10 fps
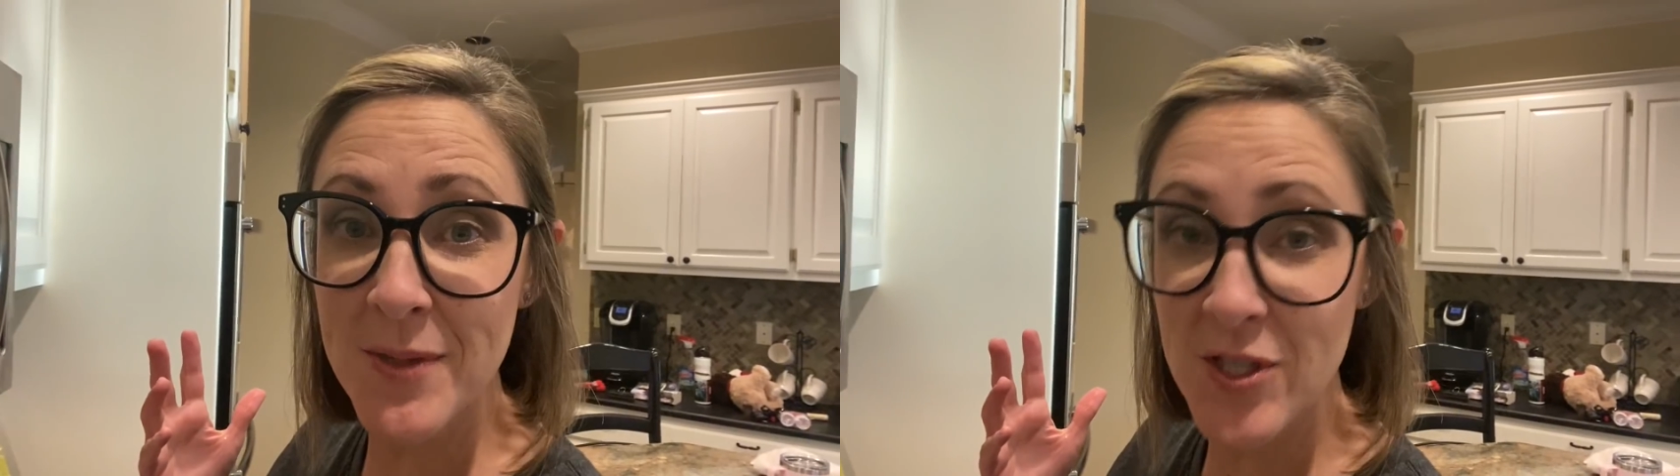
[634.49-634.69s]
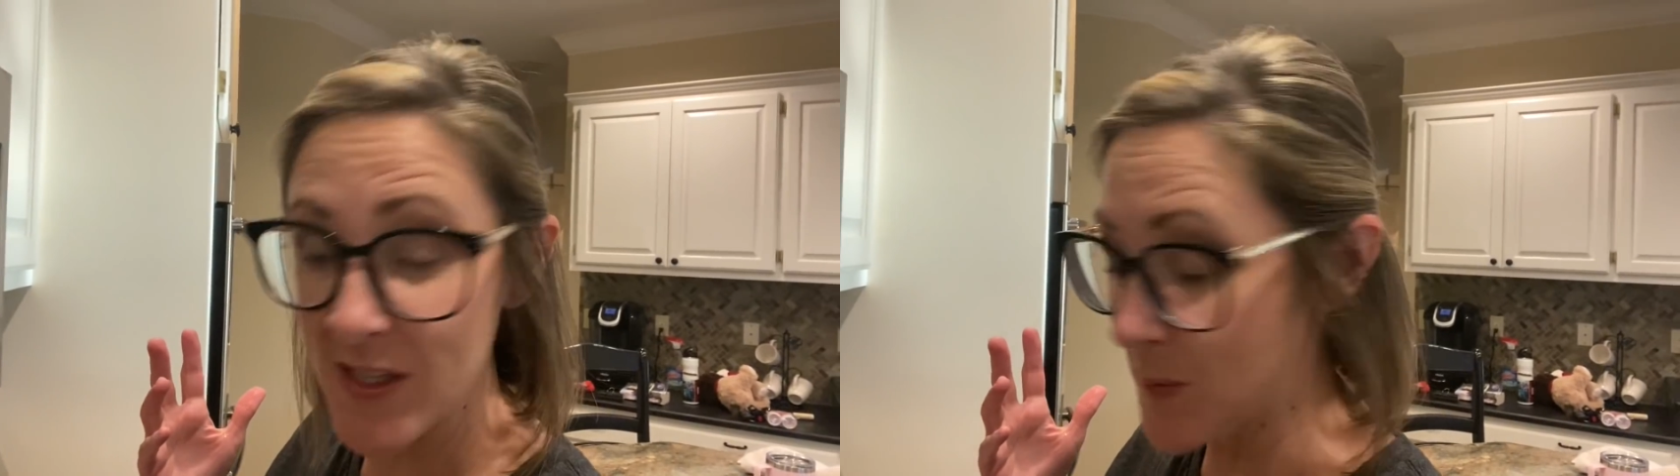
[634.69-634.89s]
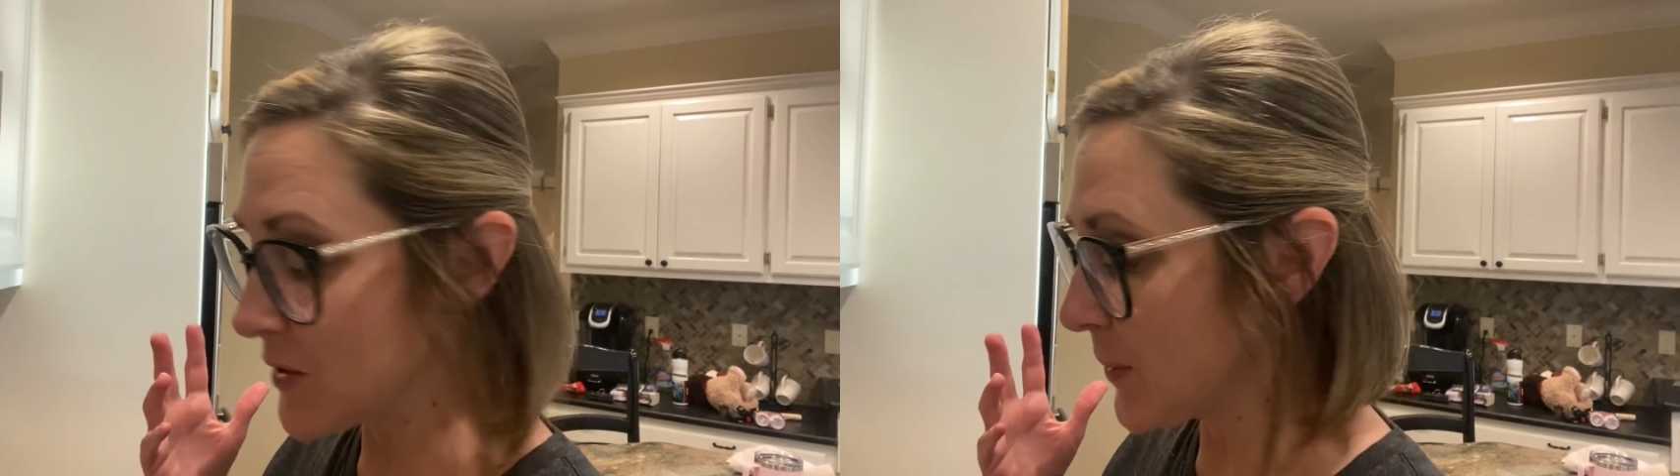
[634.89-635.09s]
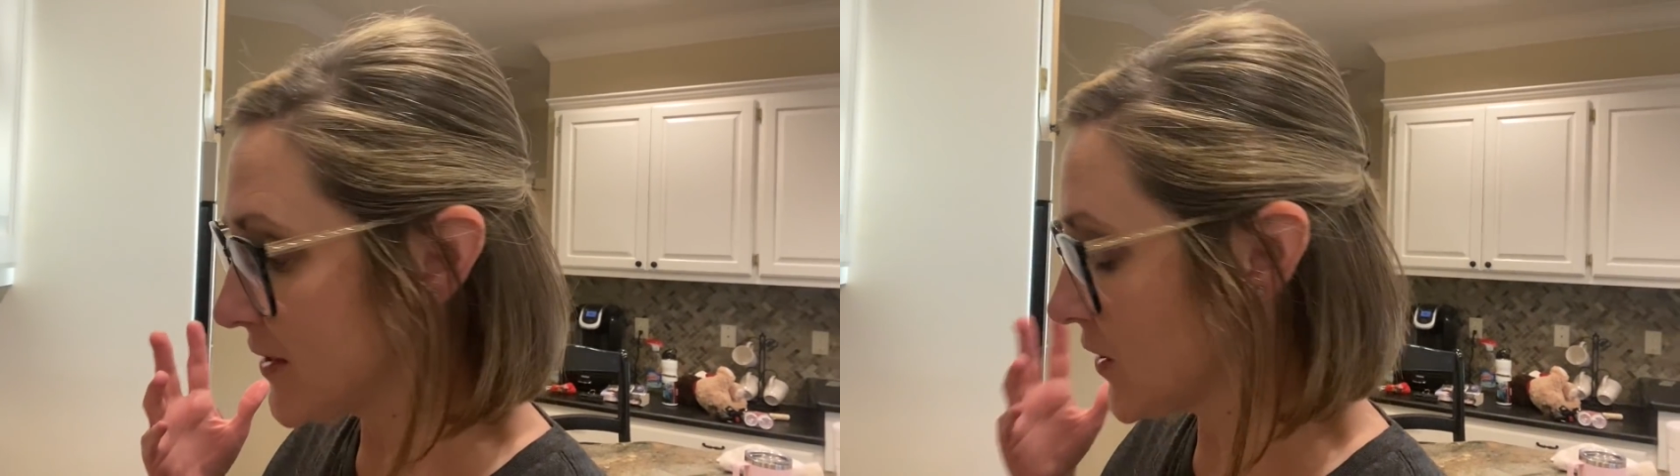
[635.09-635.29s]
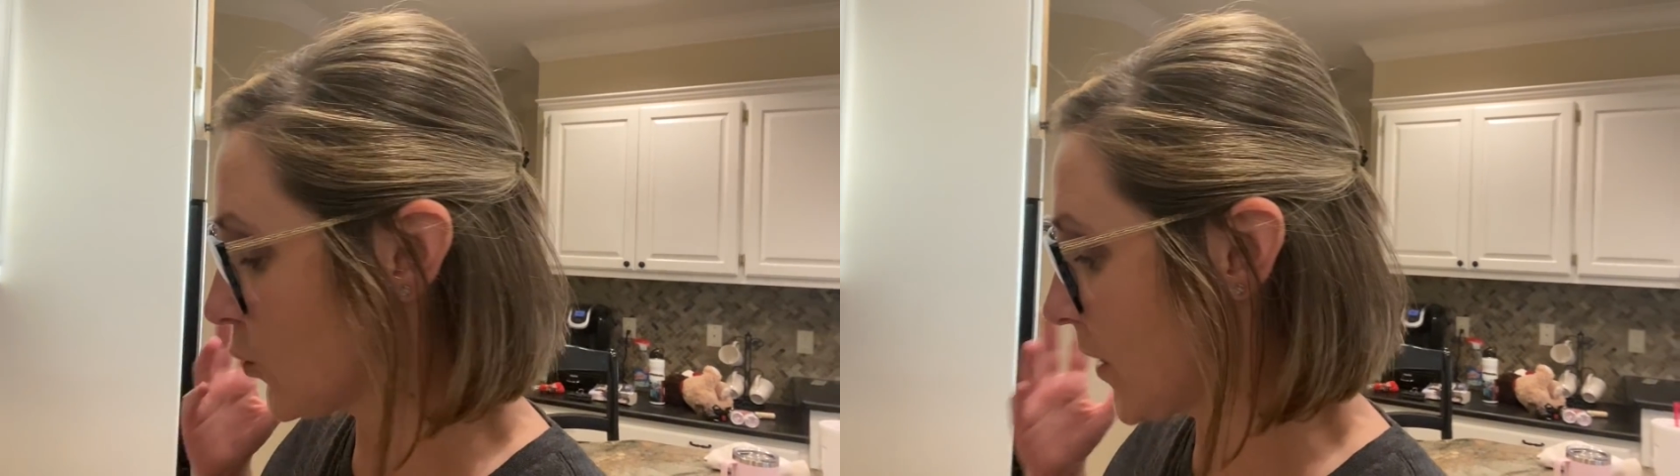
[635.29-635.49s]
adjustments
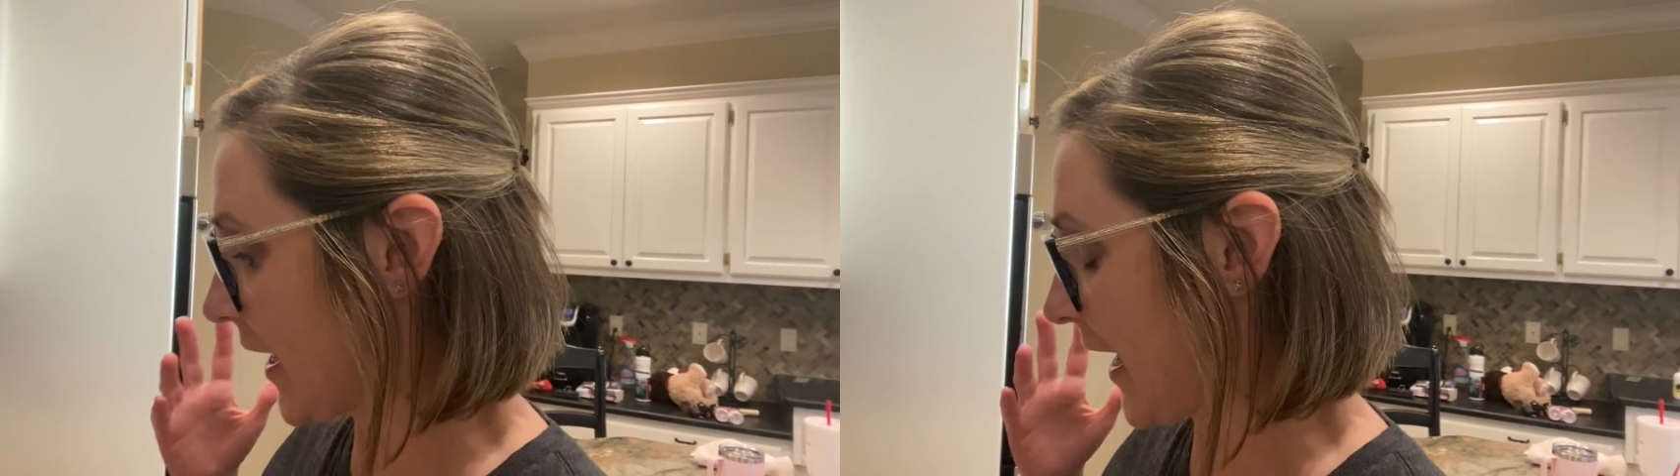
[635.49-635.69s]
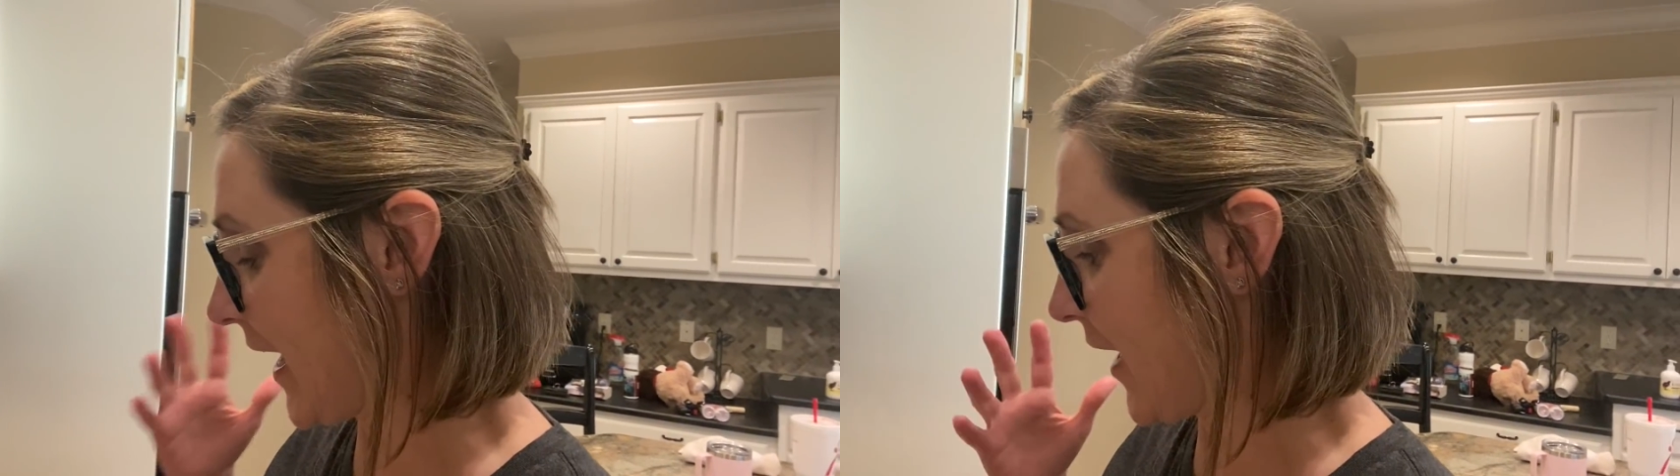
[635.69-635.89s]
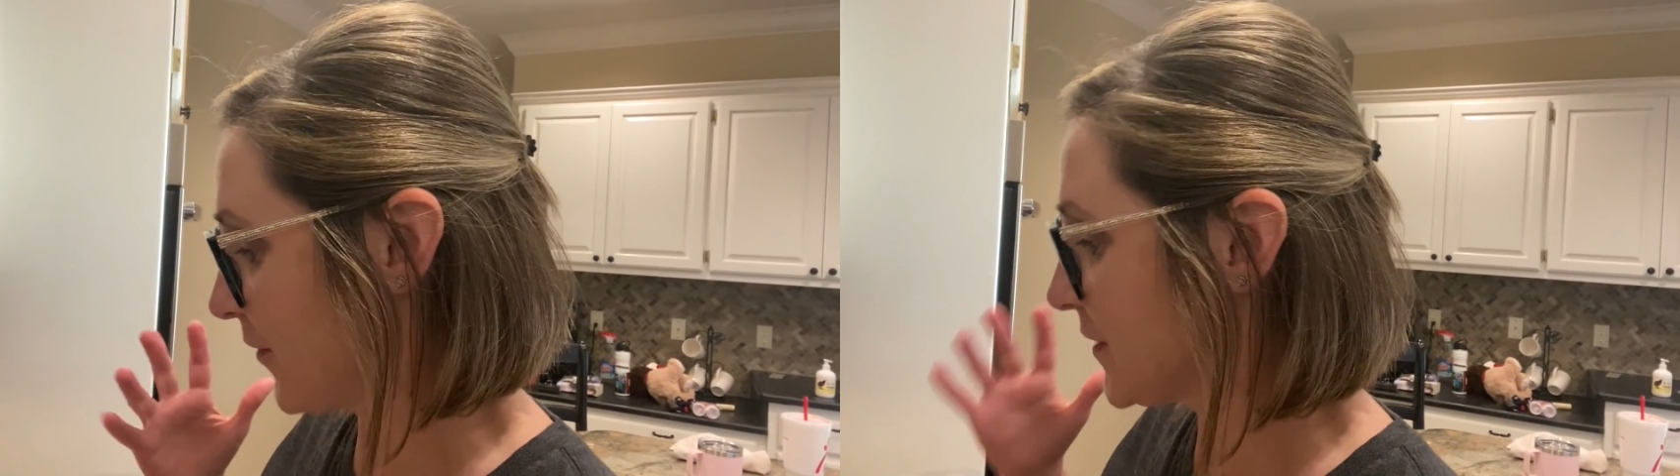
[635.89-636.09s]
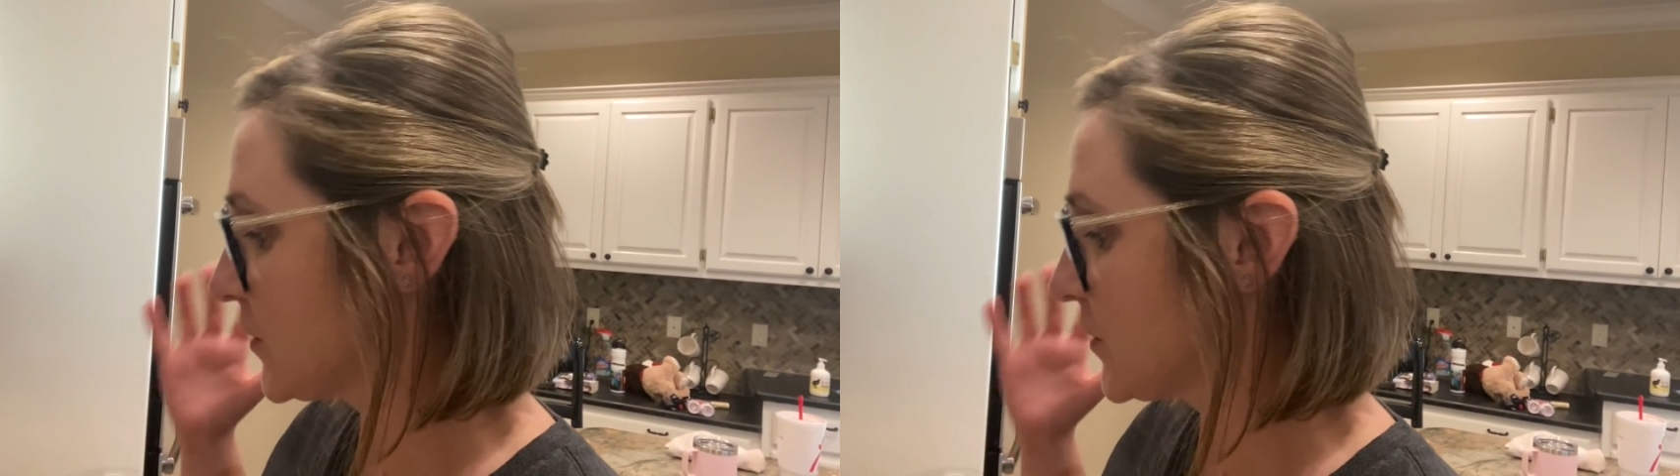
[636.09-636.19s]
based on what I have.